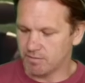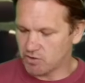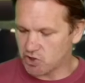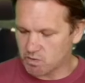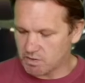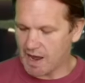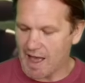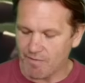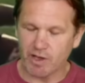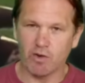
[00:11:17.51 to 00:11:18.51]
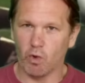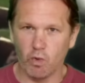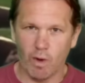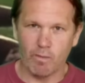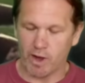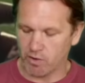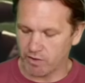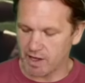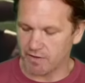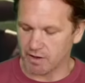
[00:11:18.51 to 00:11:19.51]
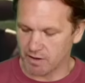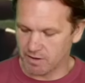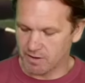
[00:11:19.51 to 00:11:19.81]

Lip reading: Just have it all one way or the other.